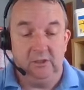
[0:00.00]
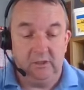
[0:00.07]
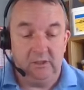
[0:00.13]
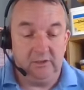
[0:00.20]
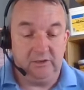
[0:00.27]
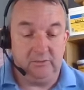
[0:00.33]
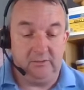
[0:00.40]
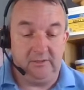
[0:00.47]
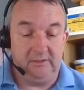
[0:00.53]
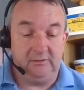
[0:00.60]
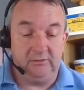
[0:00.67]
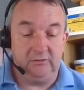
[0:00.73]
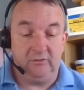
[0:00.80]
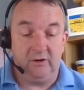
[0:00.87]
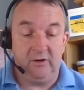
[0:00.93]
to aid the
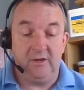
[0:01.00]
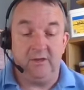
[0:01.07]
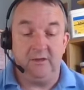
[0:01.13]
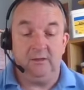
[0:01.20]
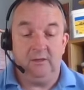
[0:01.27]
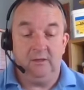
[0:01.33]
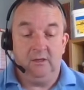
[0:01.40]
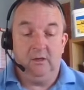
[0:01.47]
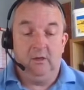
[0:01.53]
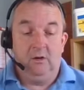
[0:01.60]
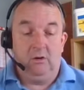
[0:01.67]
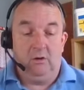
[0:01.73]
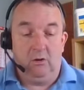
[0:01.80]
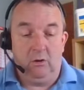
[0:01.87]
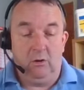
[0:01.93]
drying.
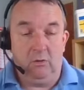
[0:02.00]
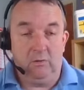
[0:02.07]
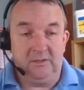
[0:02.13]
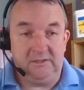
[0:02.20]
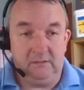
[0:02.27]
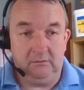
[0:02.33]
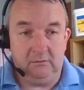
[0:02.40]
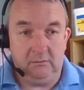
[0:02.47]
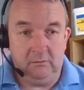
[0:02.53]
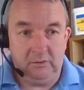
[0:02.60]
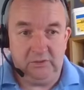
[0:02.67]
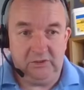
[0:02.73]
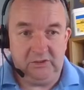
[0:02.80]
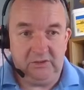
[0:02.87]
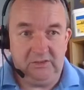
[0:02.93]
Always do a
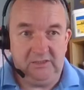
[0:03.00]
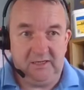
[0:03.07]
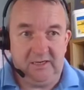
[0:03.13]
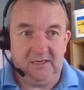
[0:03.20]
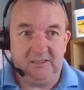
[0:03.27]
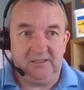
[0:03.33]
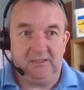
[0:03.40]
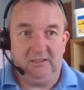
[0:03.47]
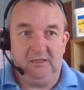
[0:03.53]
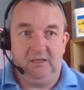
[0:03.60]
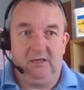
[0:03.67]
moisture test,